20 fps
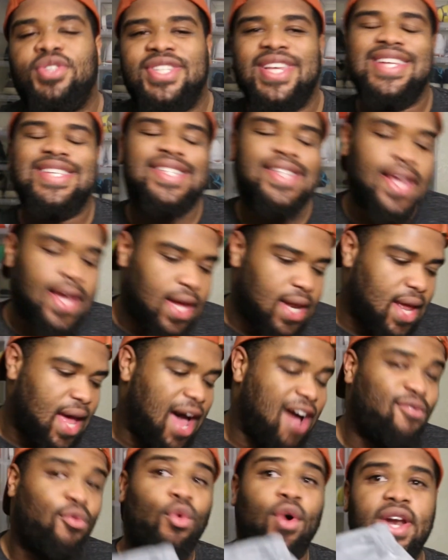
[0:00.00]
since then,
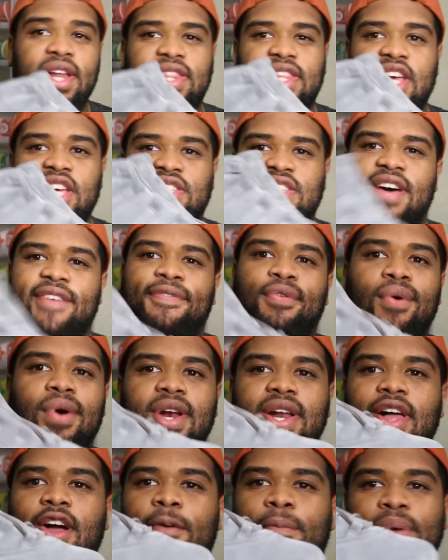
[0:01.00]
I've wanted these. That
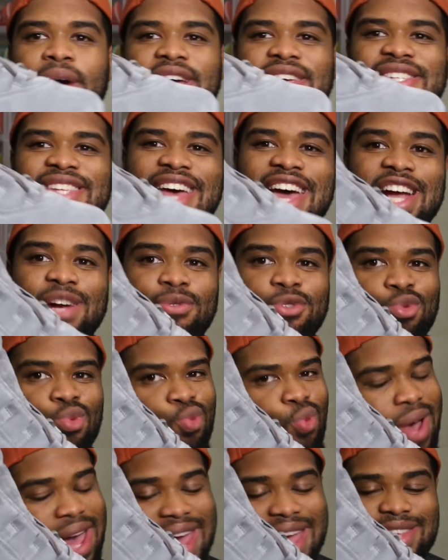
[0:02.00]
$400 price tag was
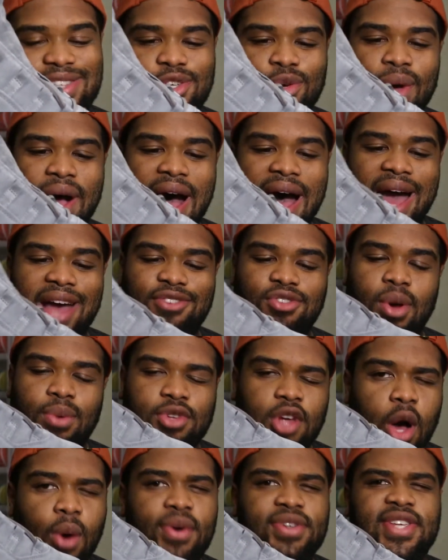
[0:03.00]
way too high, so I
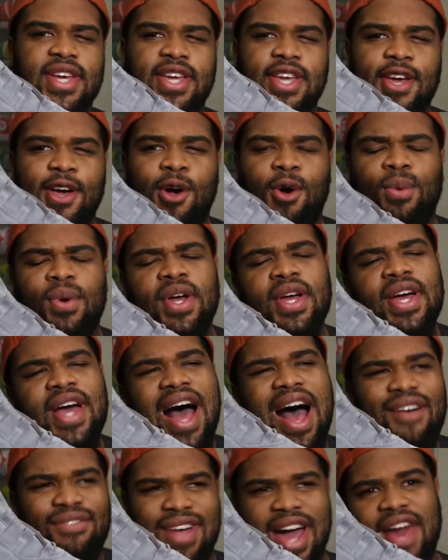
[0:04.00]
was always like, yo,
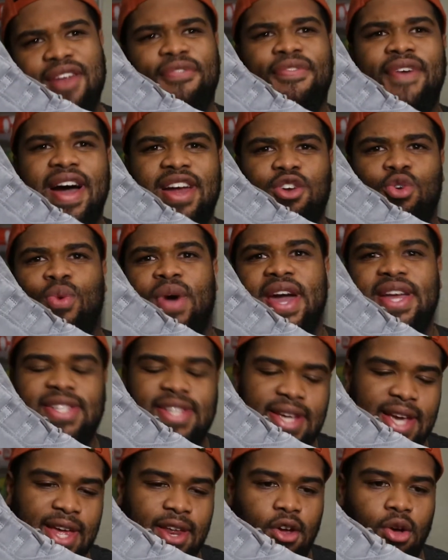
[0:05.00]
I've got to find a way
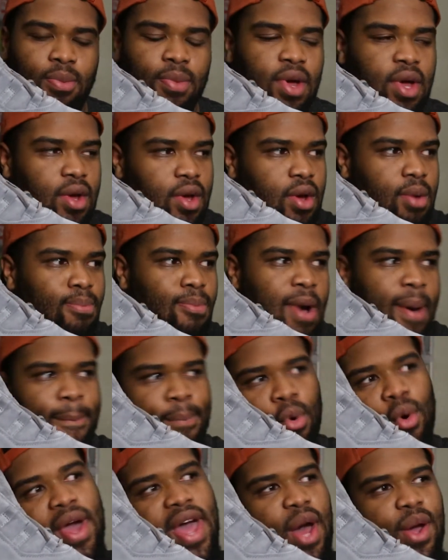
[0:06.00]
to get them. My
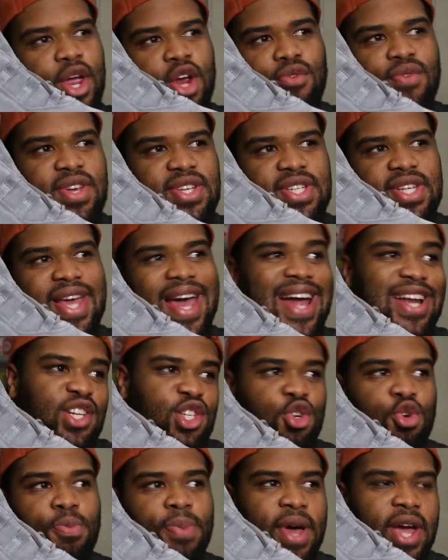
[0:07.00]
boy out here recently had
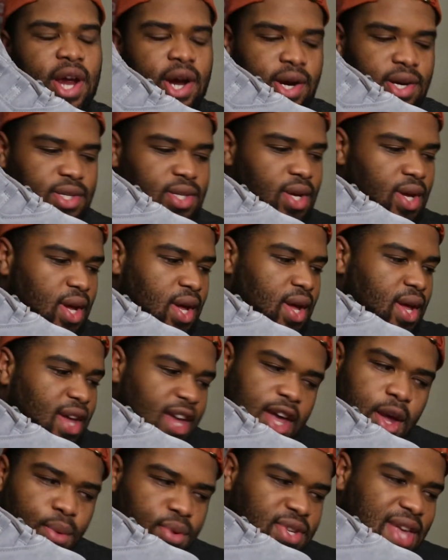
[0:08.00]
2 pairs.
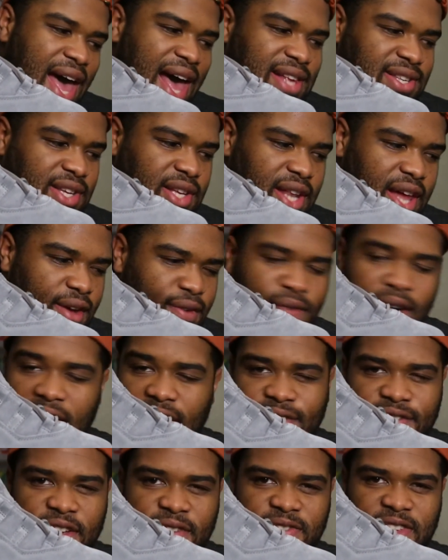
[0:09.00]
He was asking like
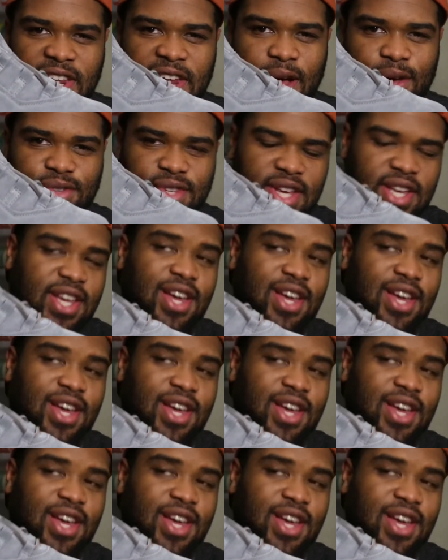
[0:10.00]
$550, and I was like,